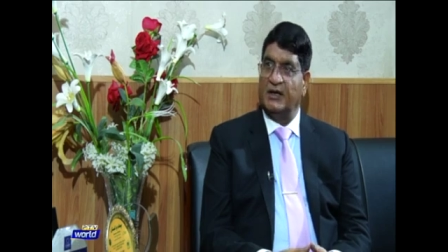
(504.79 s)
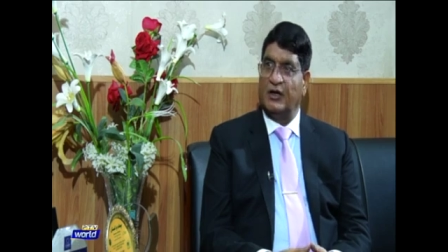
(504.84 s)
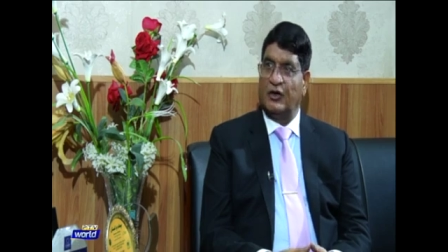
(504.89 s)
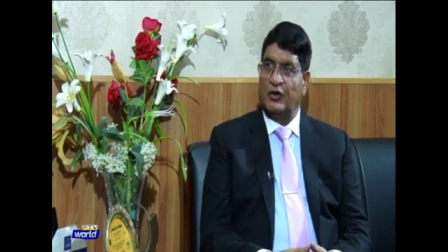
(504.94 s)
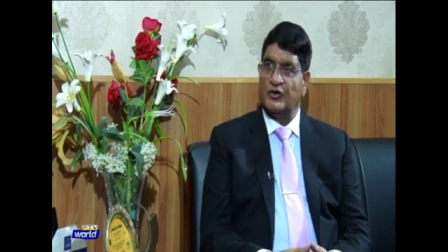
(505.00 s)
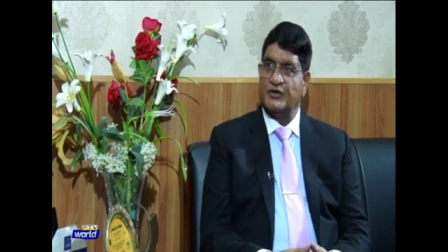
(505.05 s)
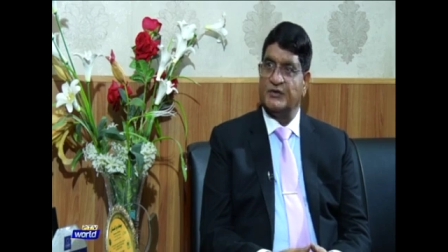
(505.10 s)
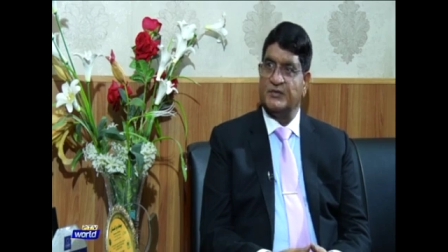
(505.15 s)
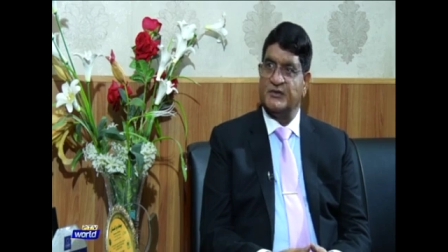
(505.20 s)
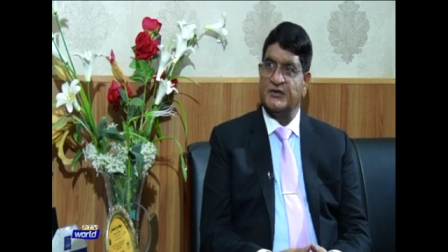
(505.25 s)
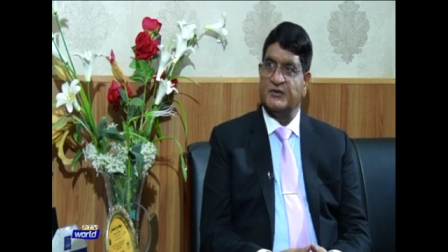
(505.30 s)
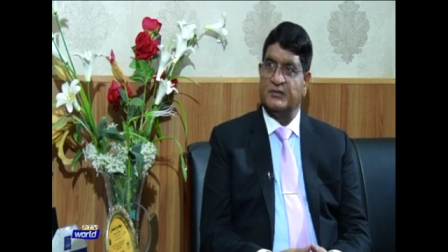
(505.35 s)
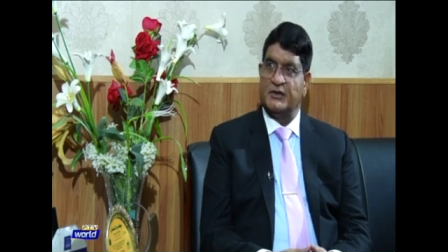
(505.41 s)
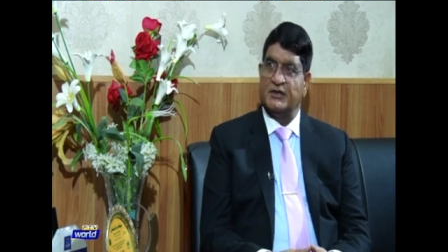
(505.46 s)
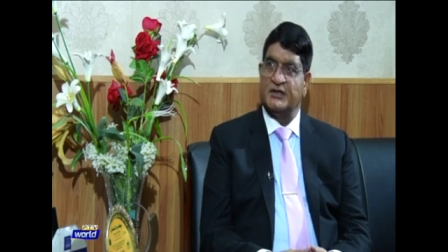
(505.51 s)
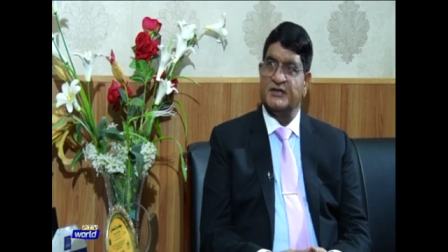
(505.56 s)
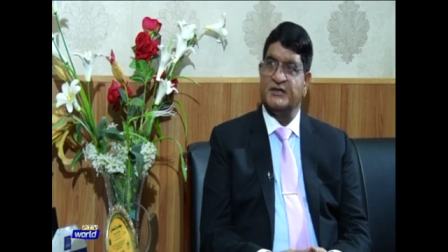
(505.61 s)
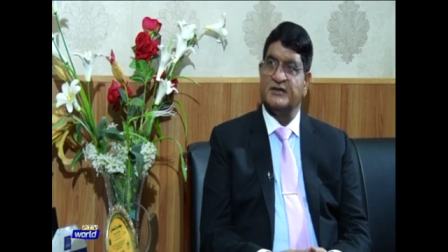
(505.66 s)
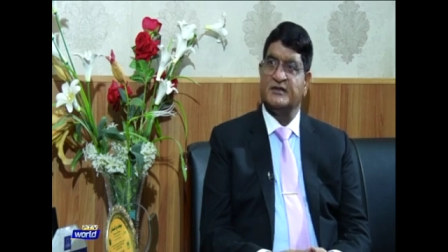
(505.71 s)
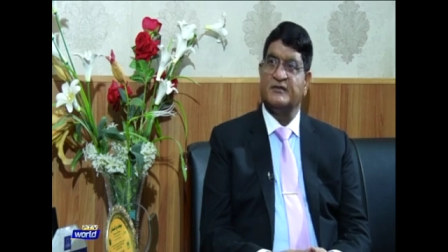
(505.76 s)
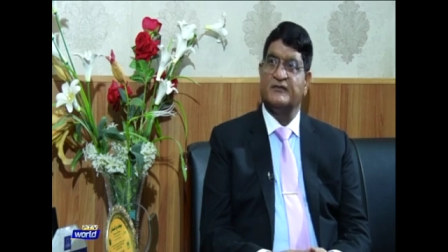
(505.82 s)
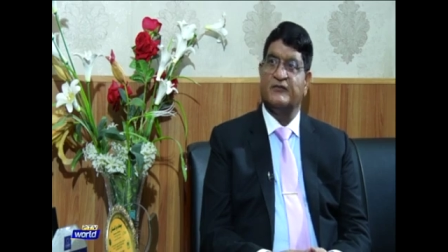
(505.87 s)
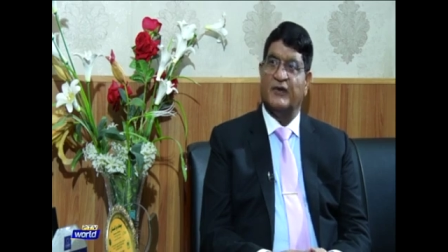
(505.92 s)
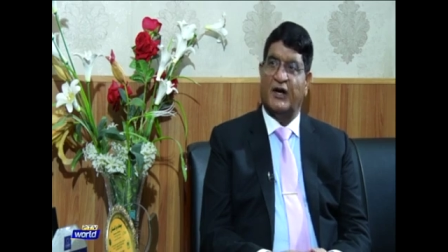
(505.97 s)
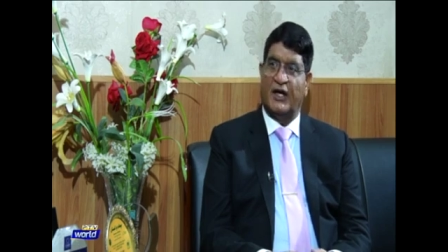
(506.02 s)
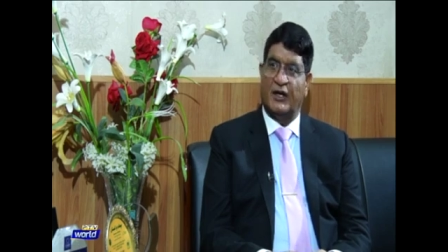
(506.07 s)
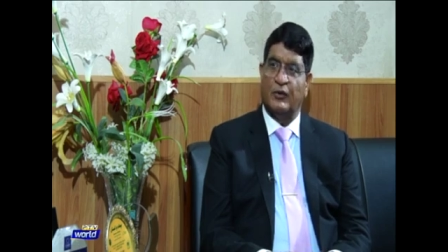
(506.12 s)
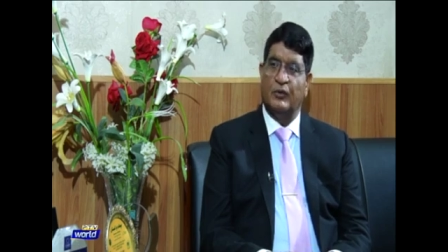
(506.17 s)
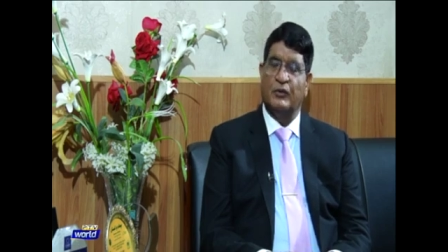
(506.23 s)
Erasmus Mundus
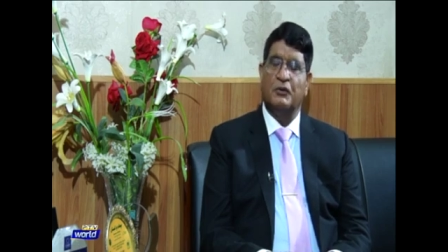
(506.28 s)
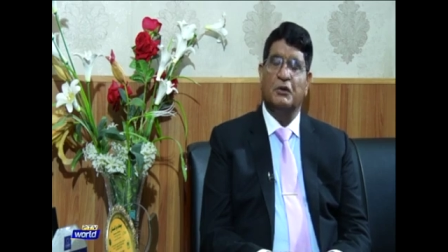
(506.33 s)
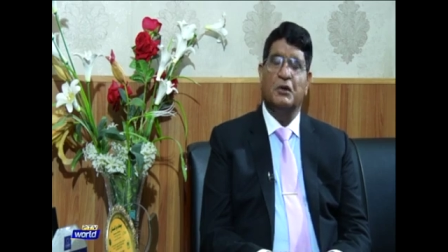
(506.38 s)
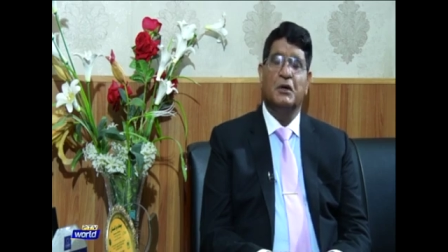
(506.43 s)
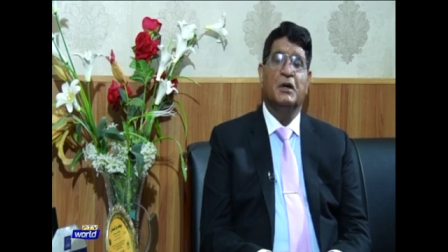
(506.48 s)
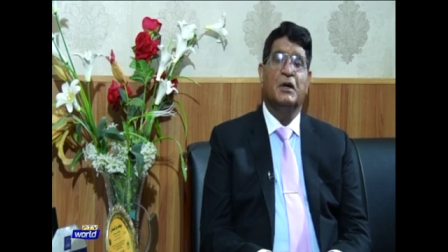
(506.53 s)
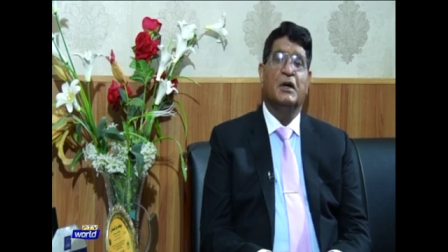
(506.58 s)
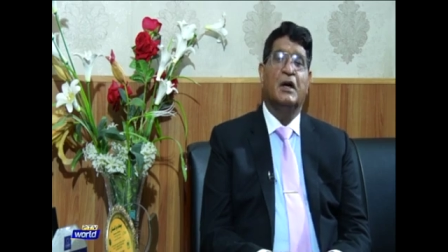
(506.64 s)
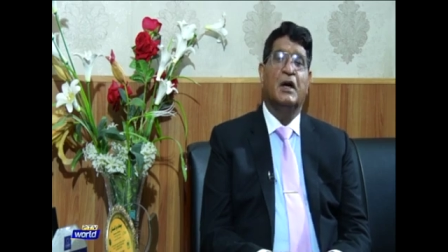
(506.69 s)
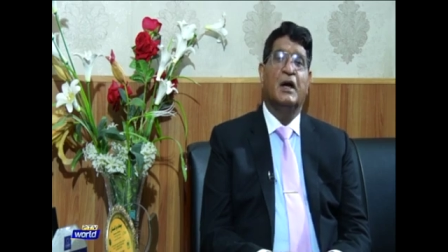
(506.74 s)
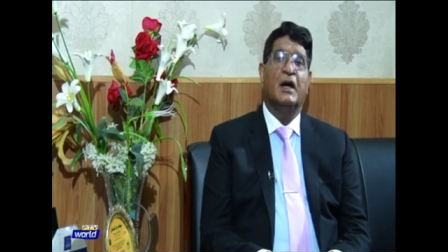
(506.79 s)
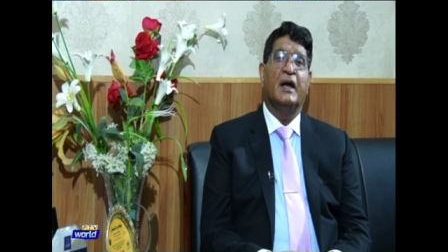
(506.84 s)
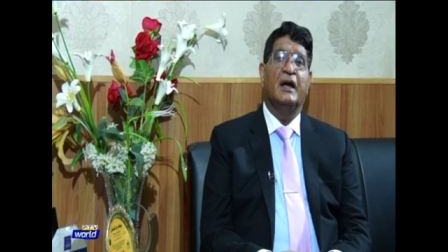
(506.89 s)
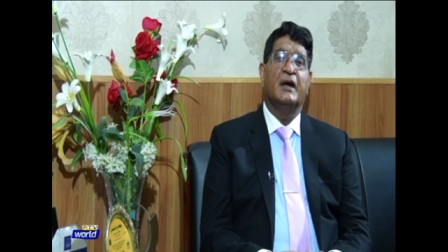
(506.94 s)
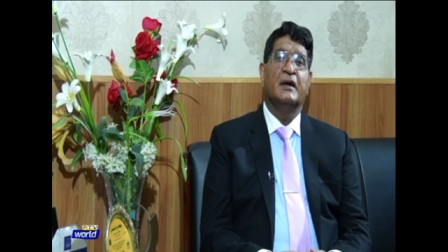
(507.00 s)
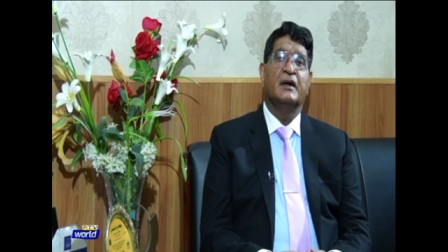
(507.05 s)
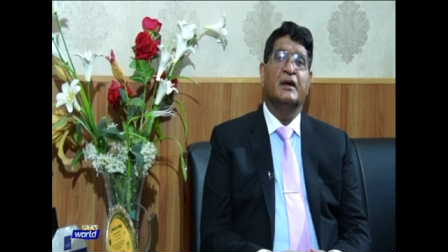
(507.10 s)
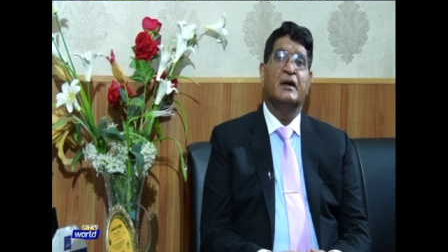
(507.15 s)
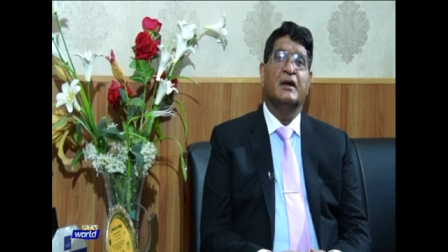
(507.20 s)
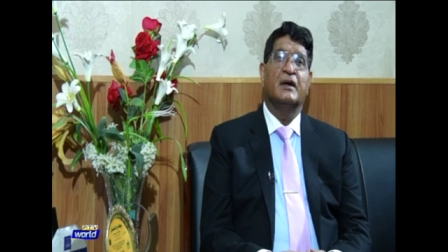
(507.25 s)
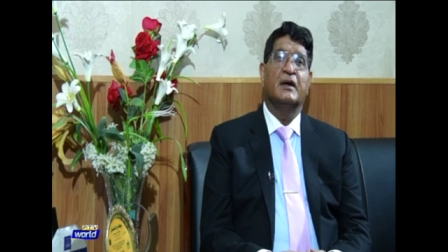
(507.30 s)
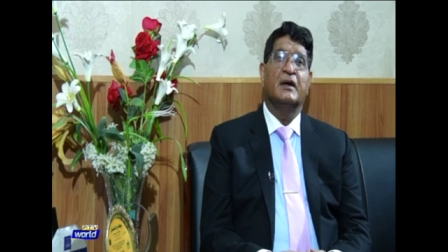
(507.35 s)
Fellow, and